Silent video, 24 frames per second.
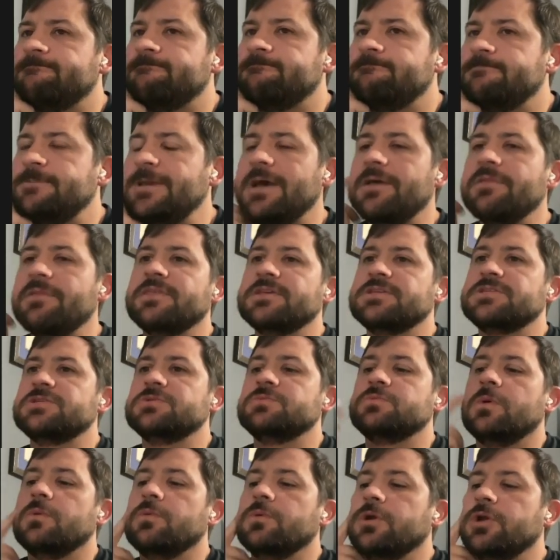yeah, this is
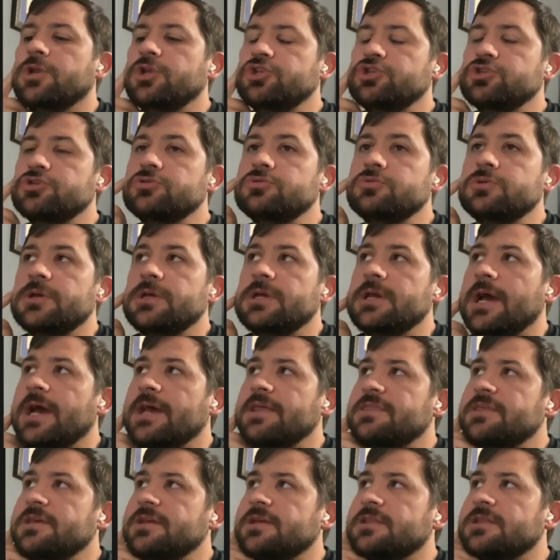what we're going to do. I
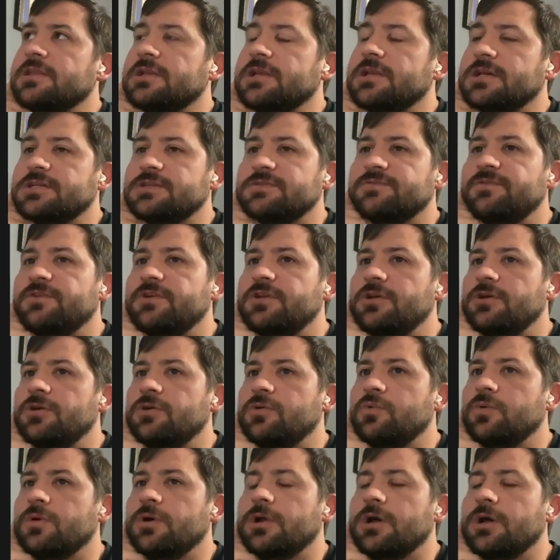think in the next video,
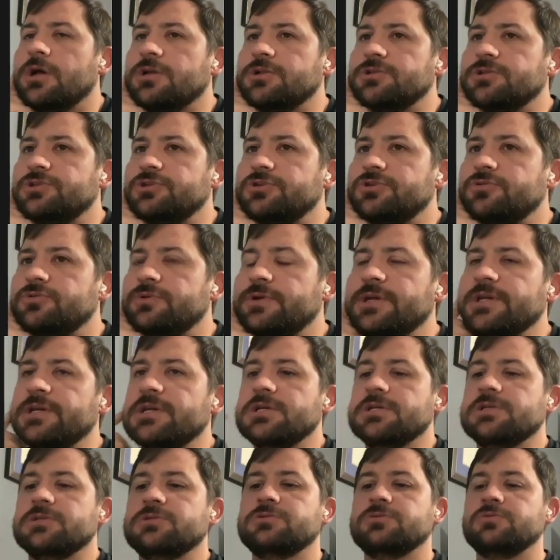what I'll do
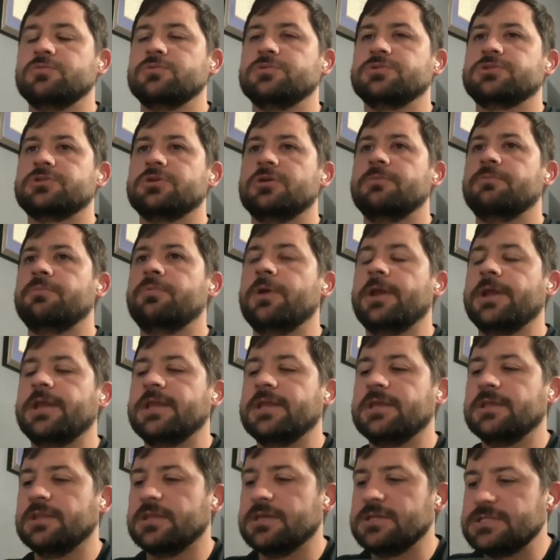is we'll start
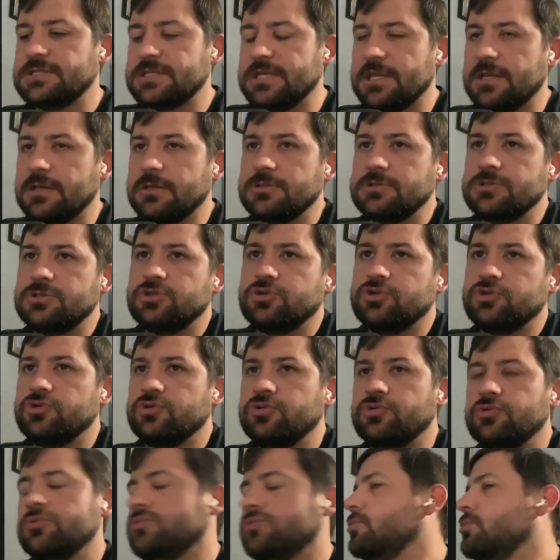breaking this
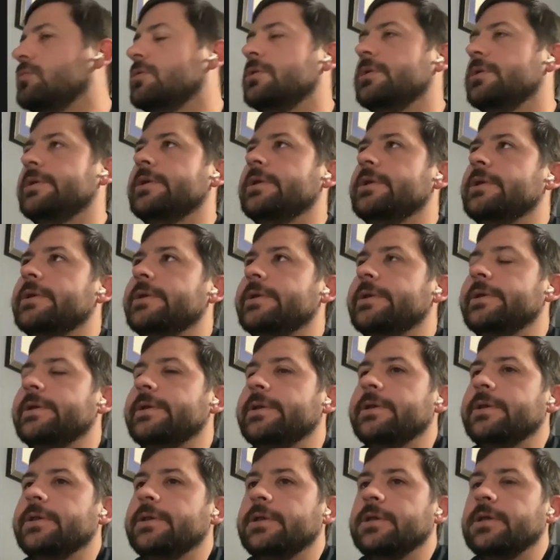into
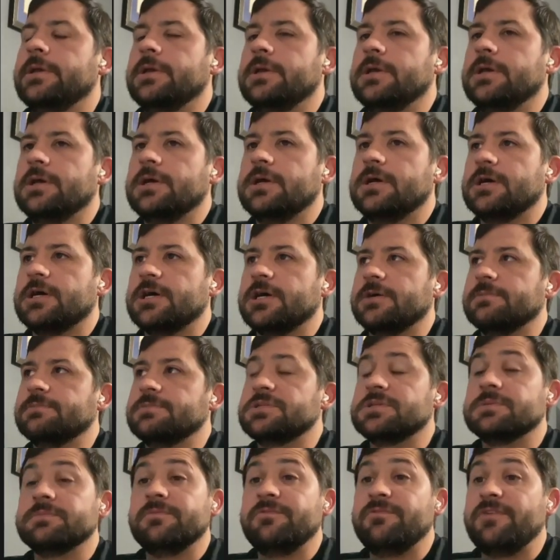
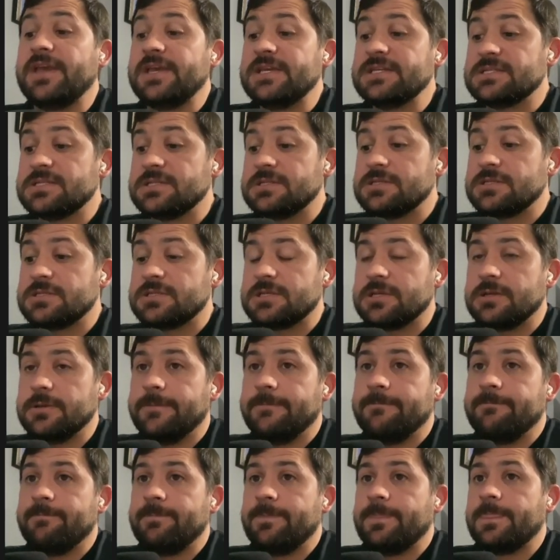some phases.
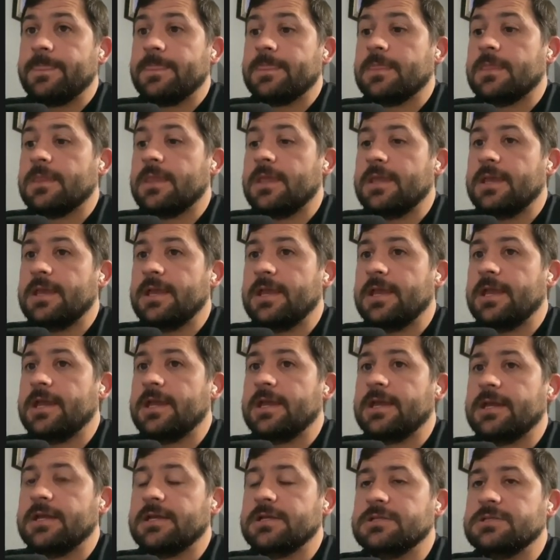
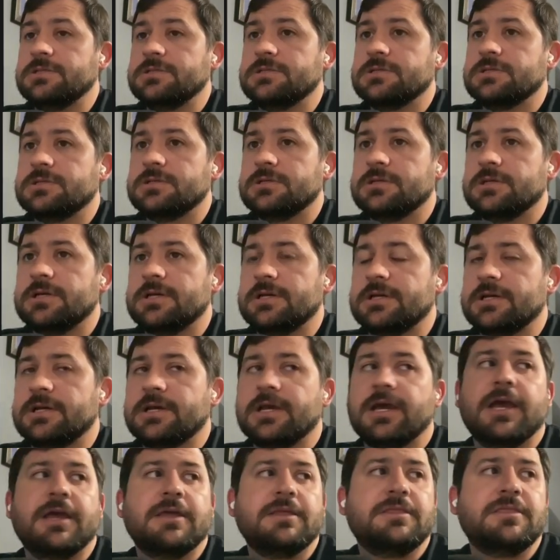And
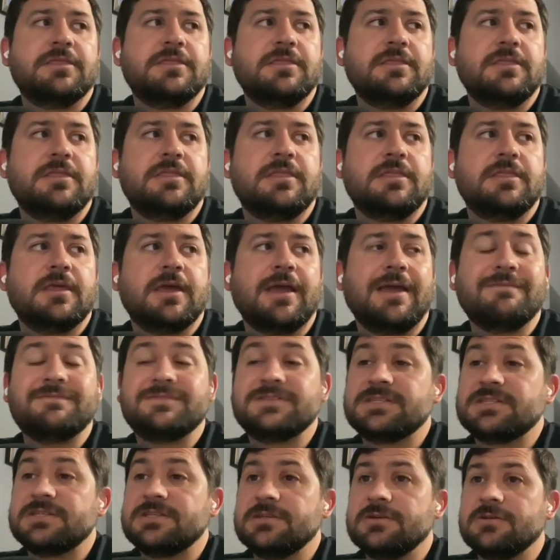I
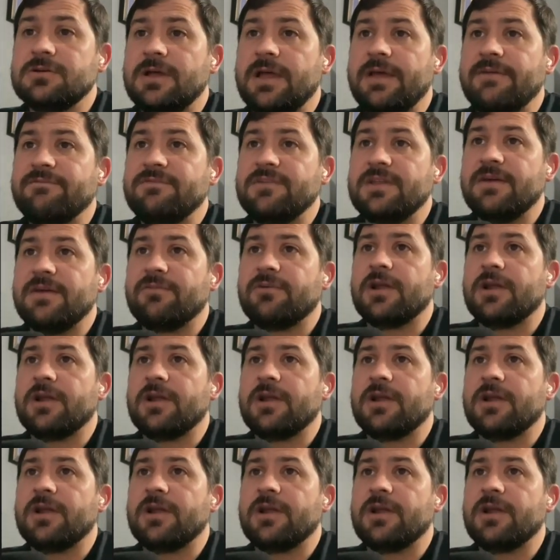still have never